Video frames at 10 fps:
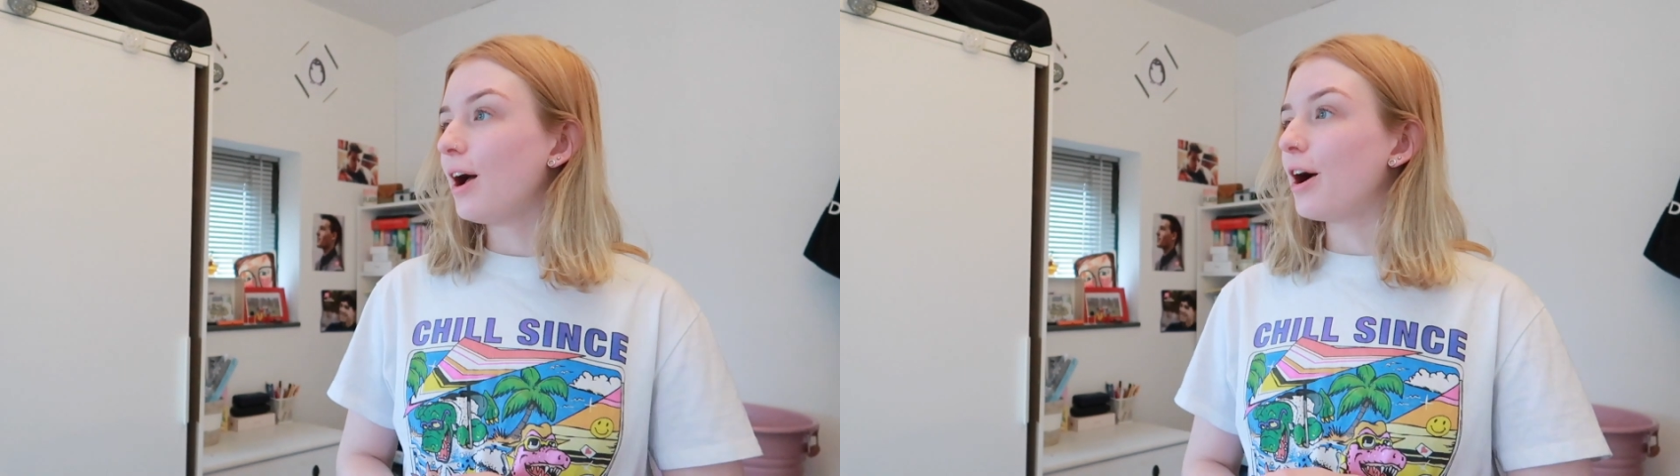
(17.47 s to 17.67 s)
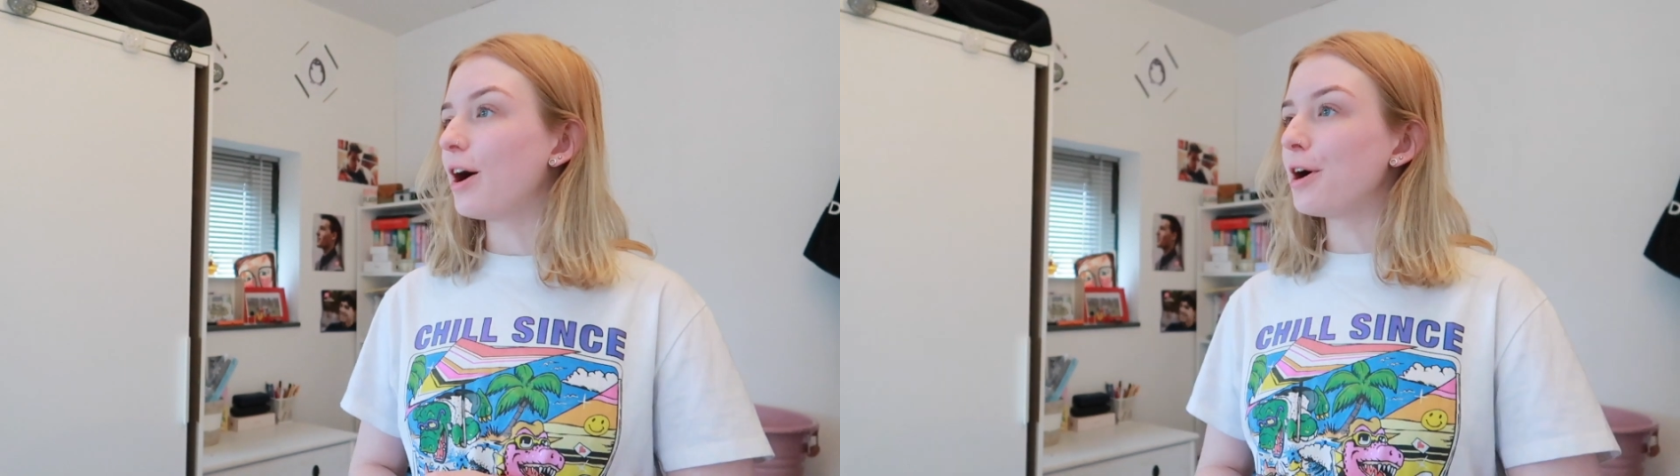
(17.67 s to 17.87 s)

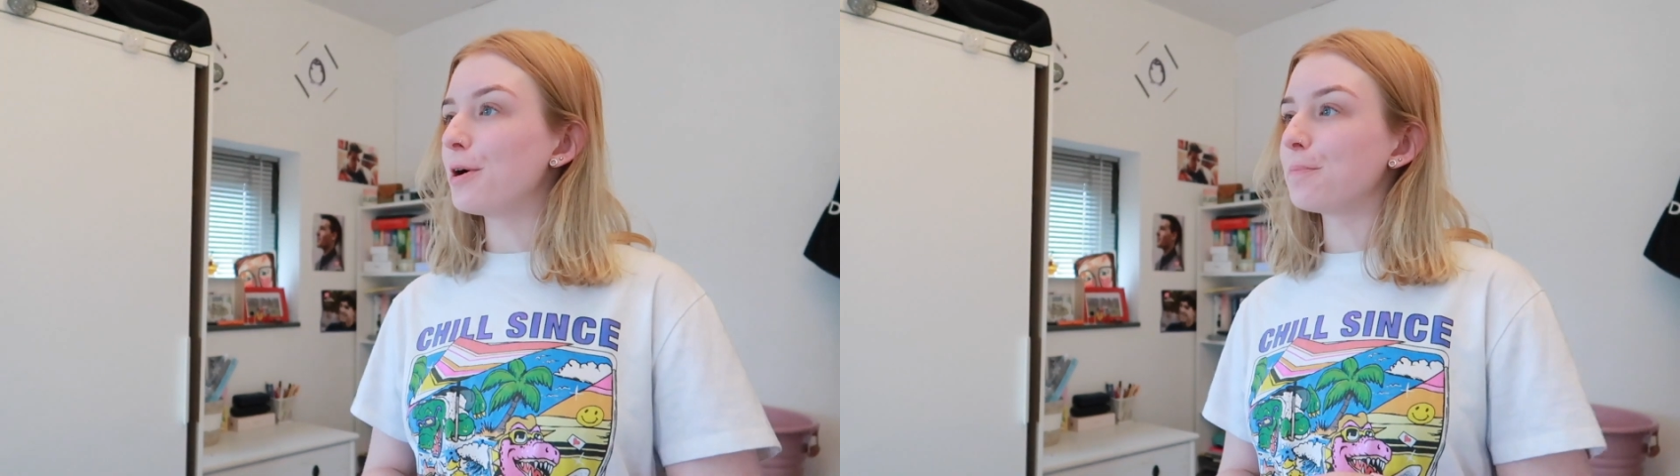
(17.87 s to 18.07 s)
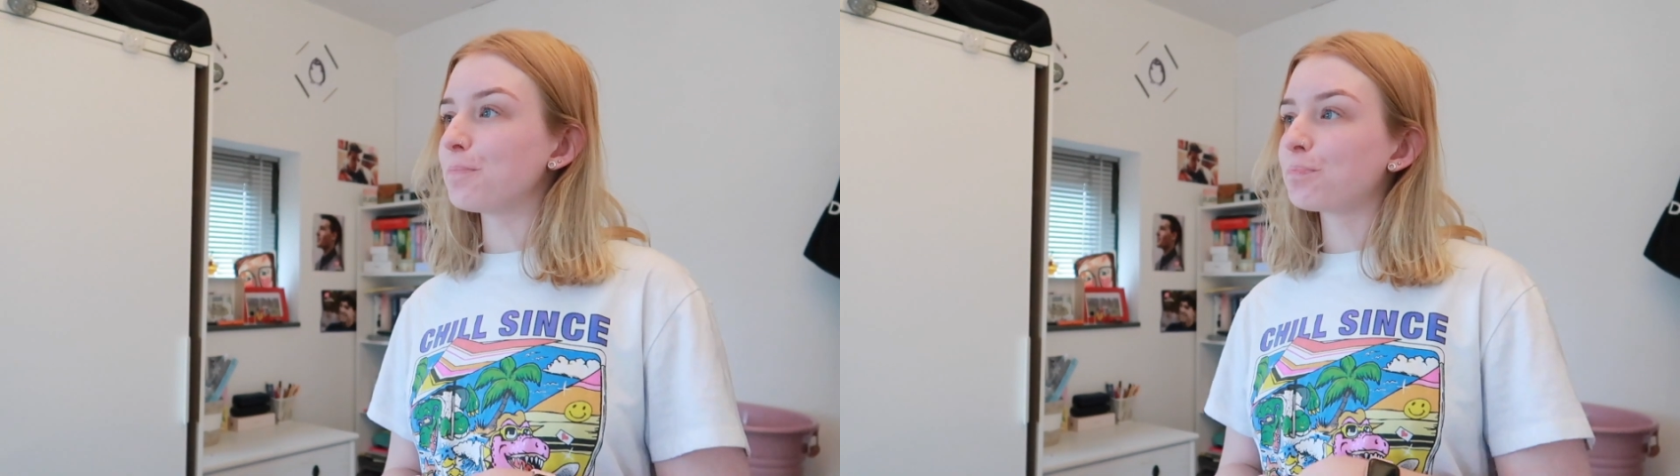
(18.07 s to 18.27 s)

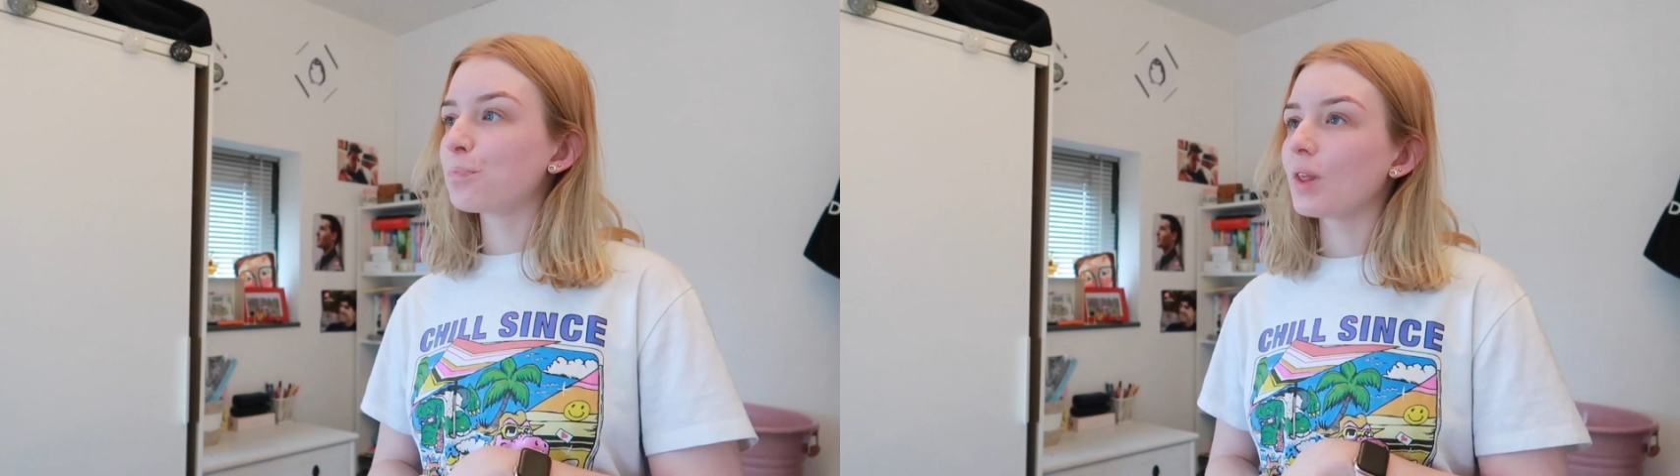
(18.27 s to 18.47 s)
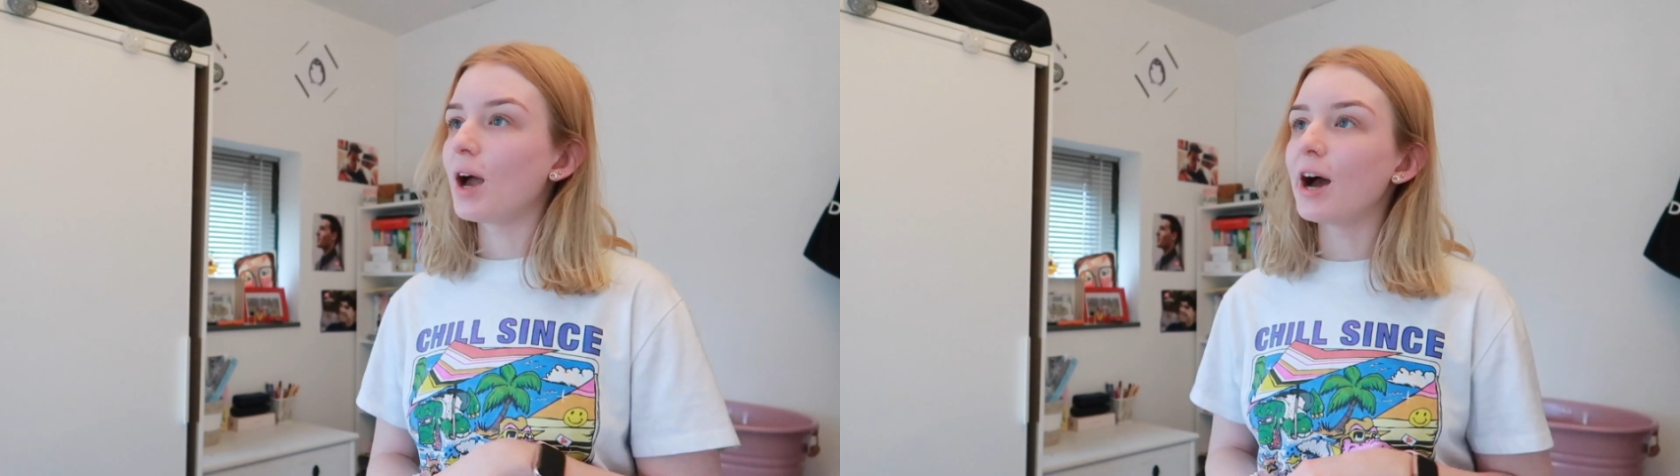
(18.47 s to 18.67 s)

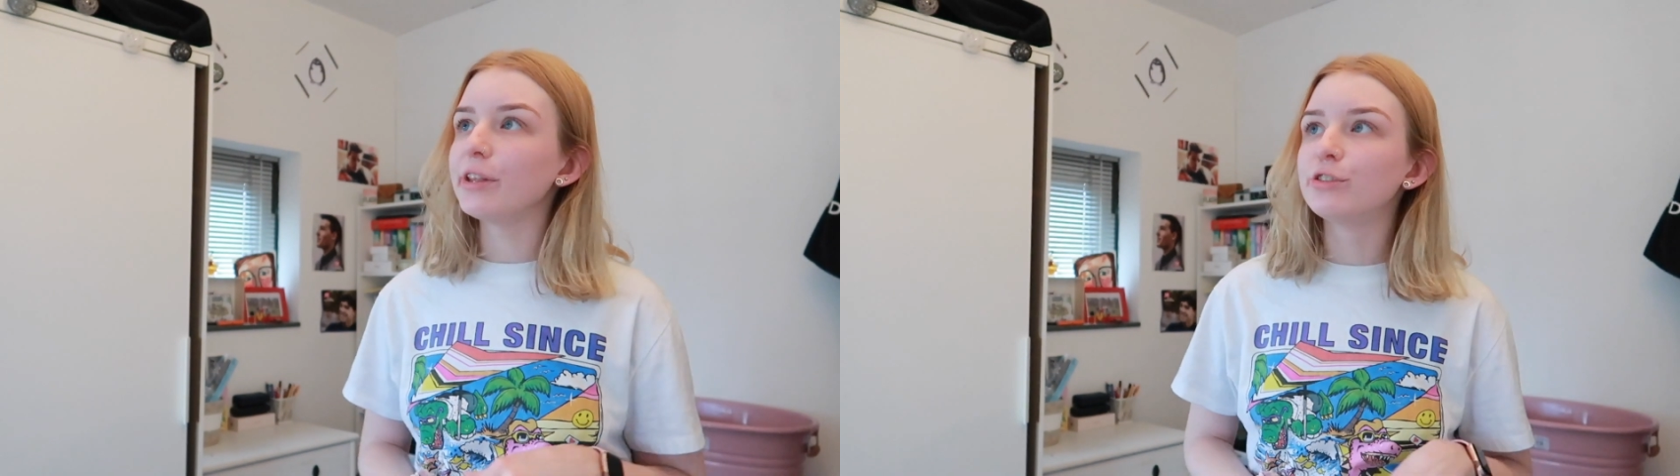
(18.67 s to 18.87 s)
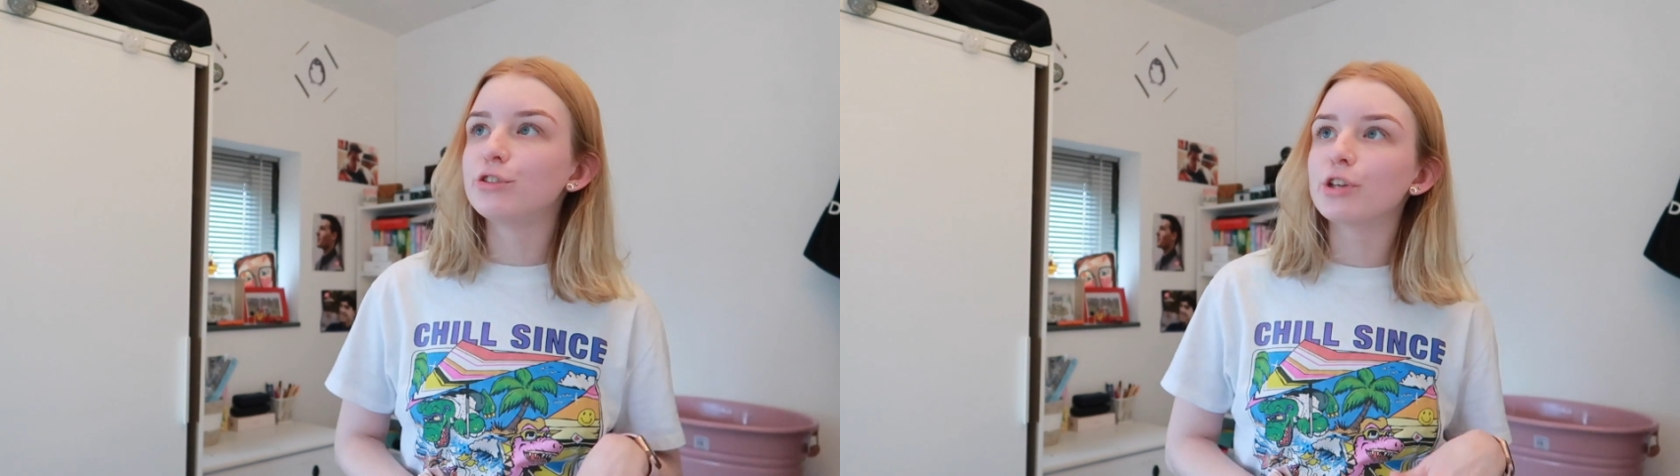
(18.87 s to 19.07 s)

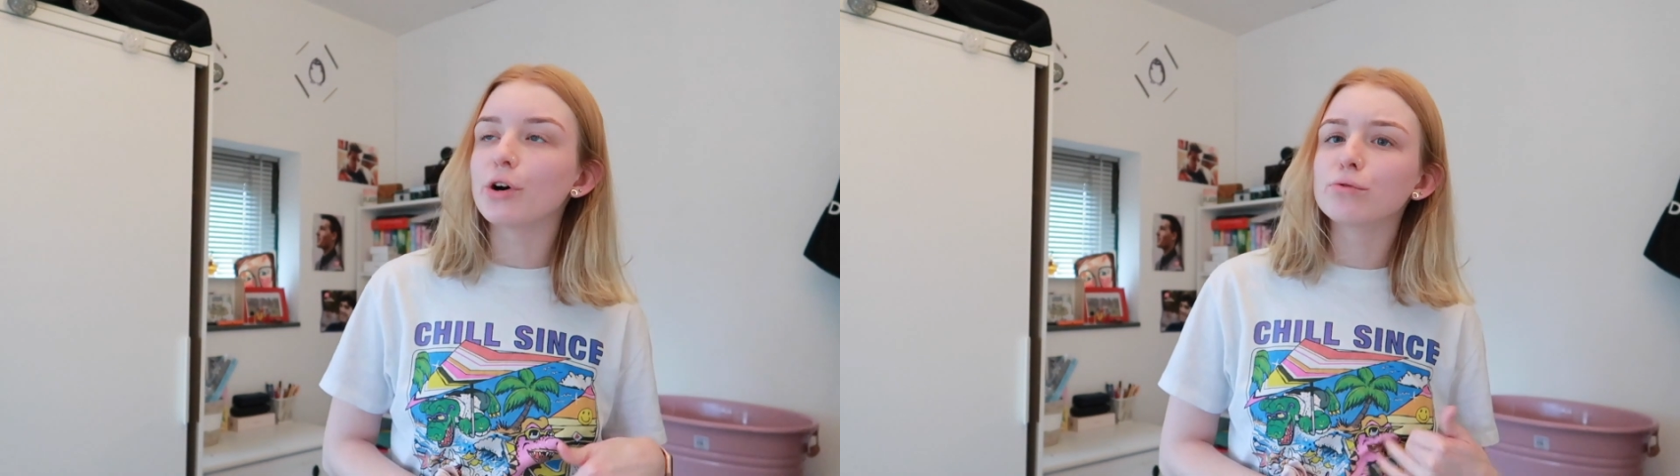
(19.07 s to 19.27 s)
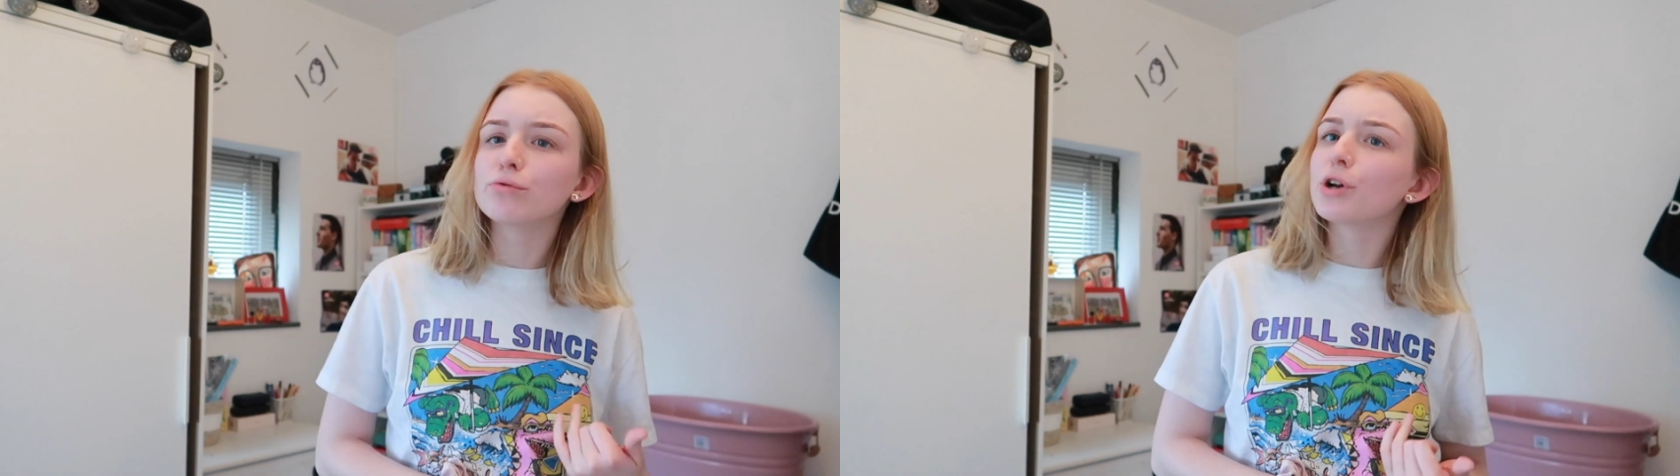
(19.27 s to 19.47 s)
I
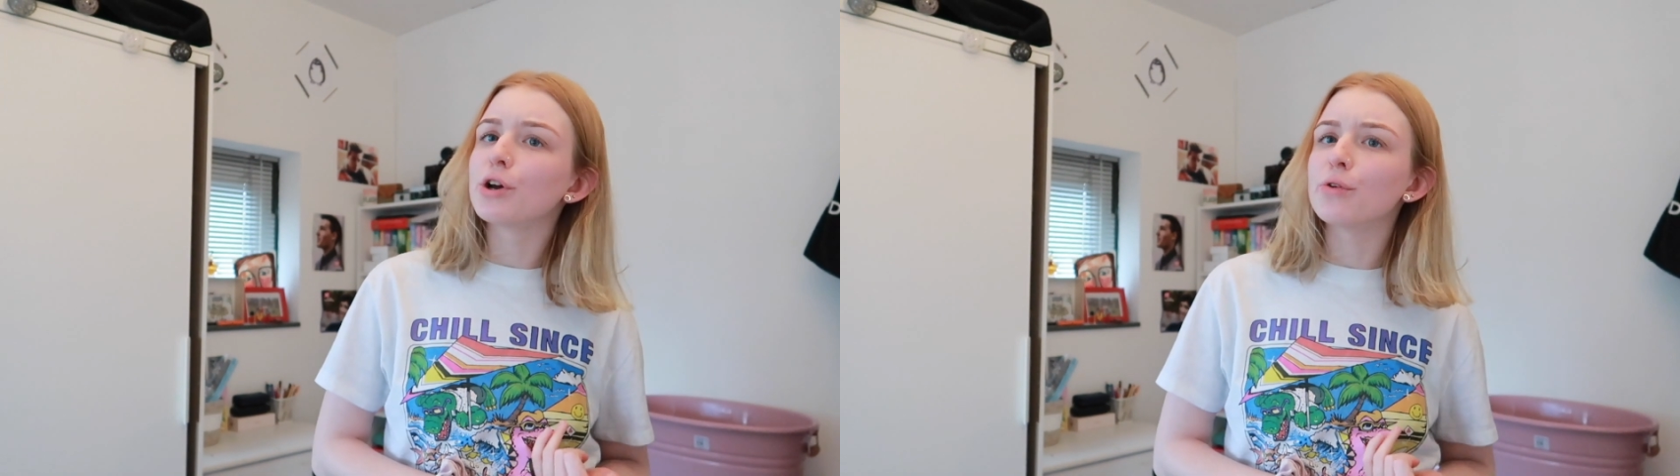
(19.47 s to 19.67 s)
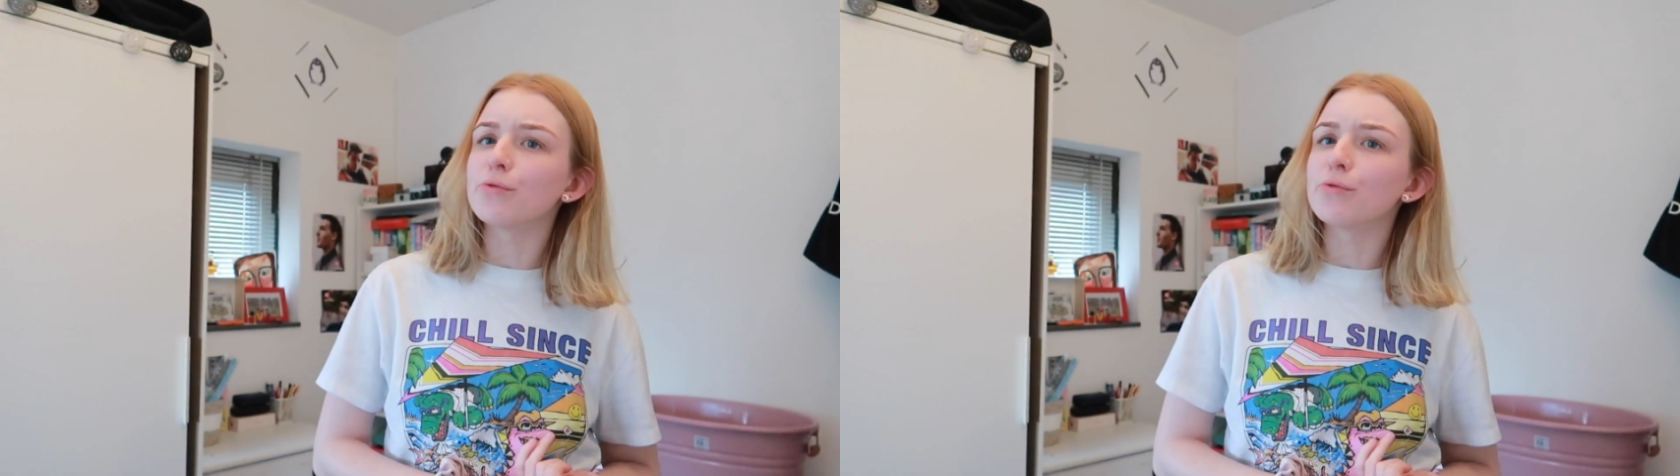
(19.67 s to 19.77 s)
don't